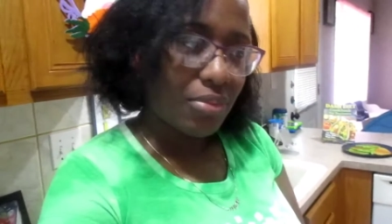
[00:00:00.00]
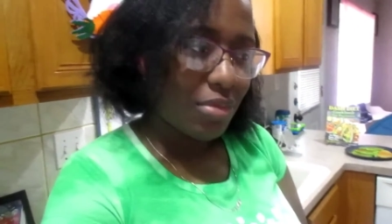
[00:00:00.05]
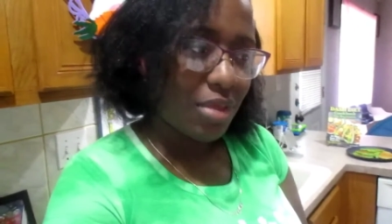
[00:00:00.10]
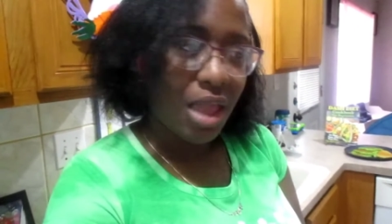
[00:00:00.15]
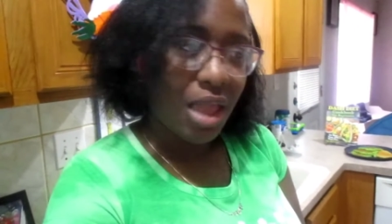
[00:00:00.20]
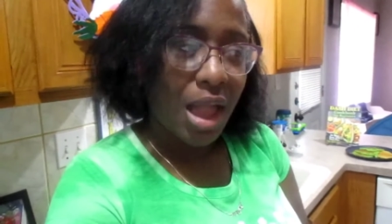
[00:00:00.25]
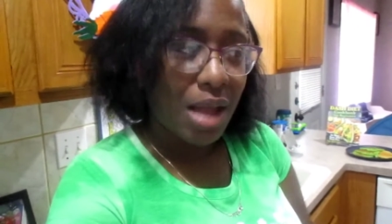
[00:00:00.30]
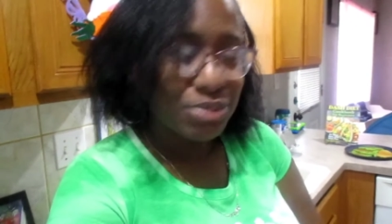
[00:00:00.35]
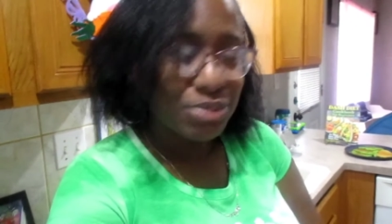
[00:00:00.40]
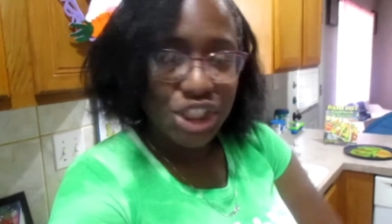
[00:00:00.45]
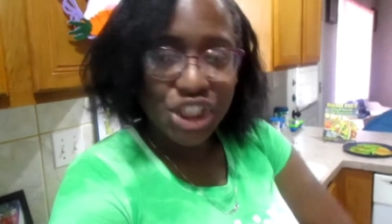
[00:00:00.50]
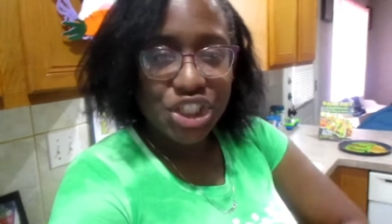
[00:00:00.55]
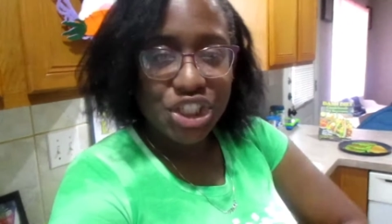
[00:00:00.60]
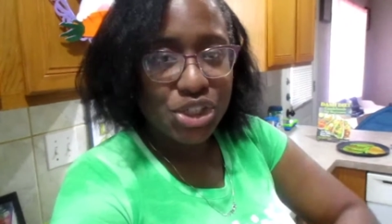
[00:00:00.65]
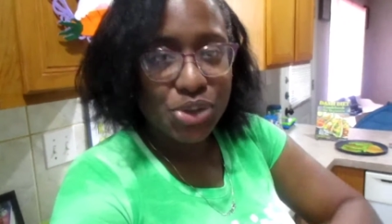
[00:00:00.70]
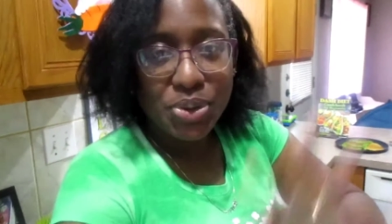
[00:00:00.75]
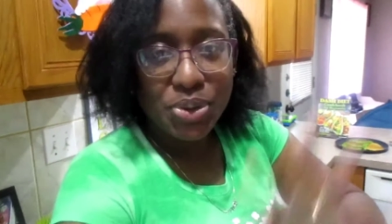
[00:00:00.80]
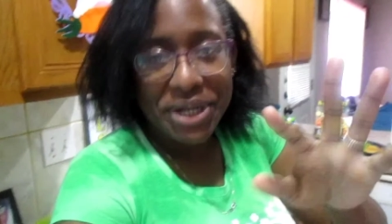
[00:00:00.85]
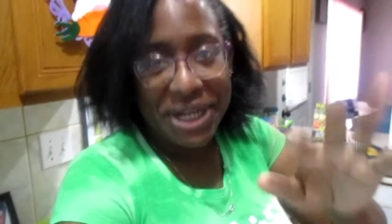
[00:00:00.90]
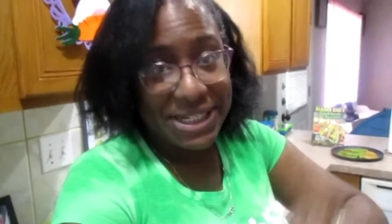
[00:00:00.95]
Yeah. I'm just
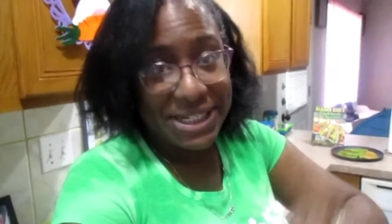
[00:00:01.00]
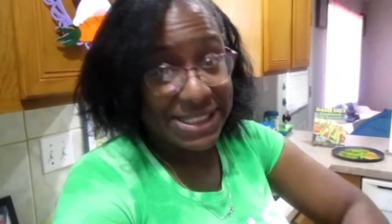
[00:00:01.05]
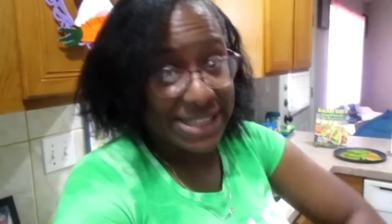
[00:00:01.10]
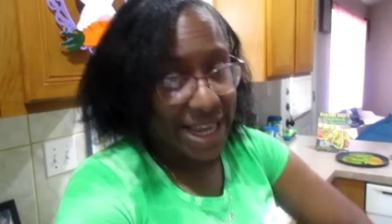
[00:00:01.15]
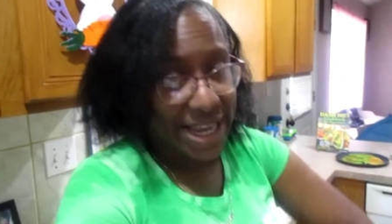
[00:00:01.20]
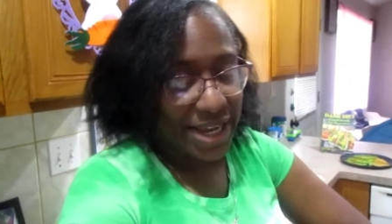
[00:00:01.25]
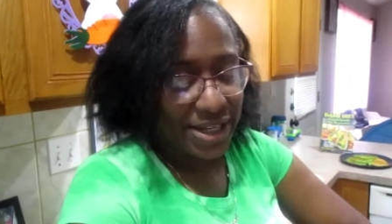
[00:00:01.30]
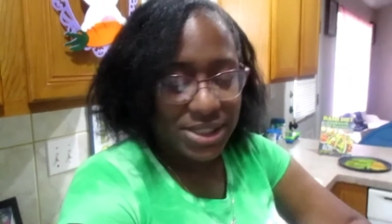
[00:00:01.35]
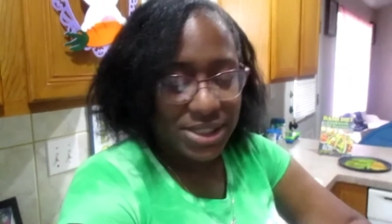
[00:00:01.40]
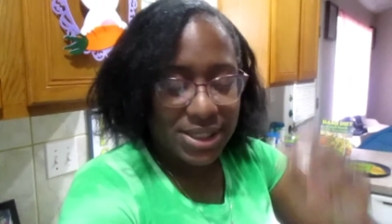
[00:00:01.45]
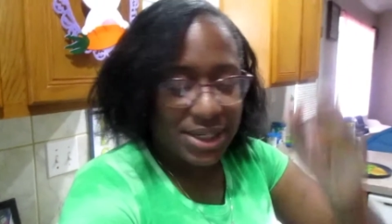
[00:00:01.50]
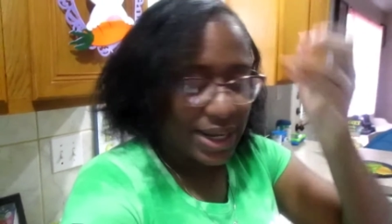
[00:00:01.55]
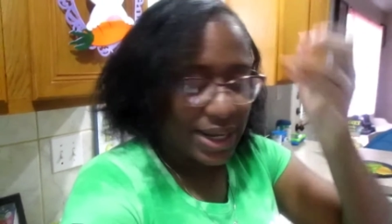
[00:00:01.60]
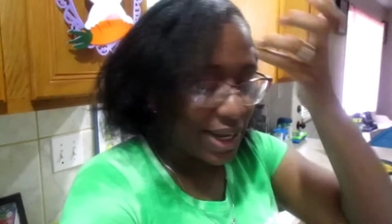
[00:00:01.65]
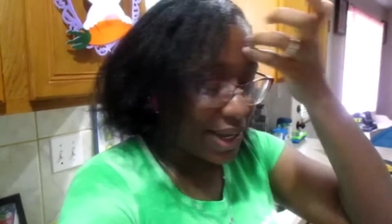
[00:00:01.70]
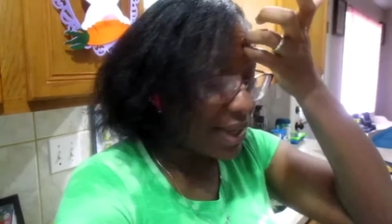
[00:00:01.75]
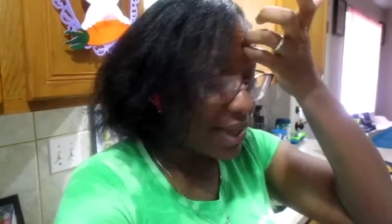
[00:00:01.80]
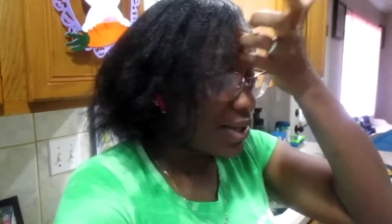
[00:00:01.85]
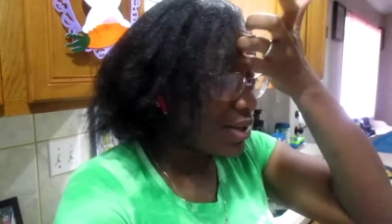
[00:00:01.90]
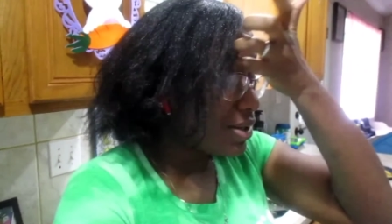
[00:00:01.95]
doing a day
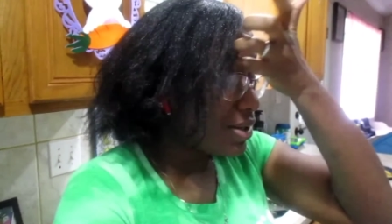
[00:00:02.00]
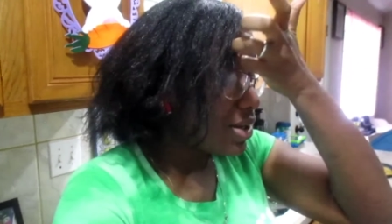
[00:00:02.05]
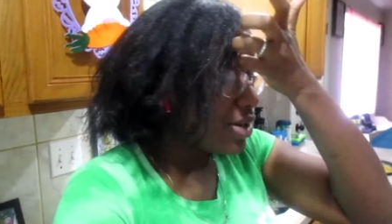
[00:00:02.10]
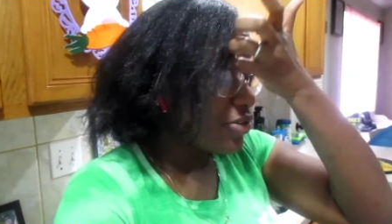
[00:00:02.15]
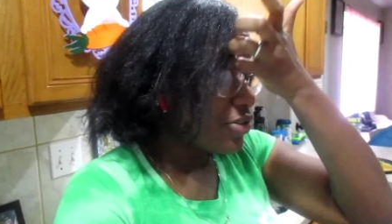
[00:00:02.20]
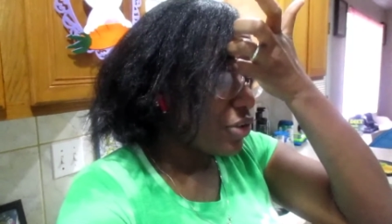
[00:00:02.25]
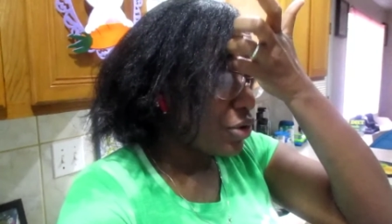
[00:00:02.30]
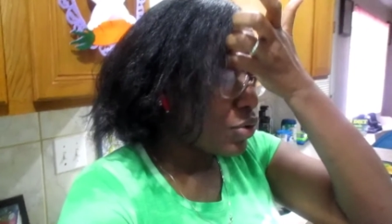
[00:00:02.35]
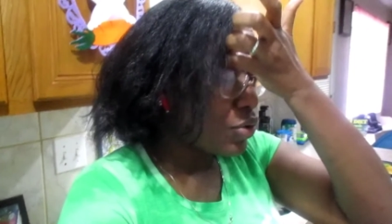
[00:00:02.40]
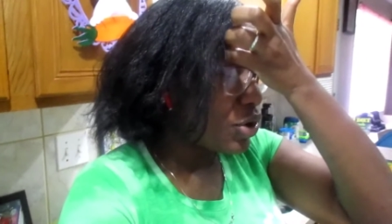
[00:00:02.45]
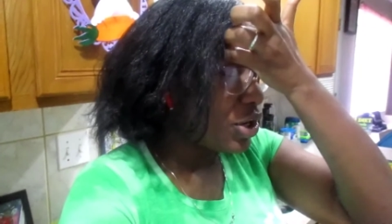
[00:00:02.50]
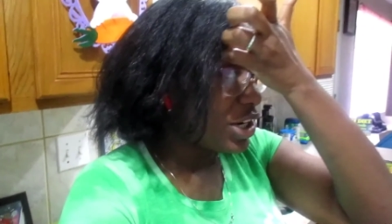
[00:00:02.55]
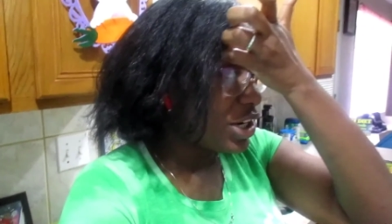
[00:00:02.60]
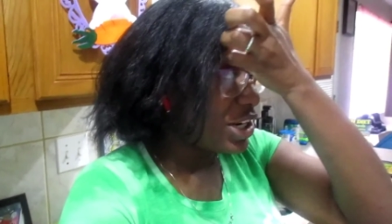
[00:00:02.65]
today. Recording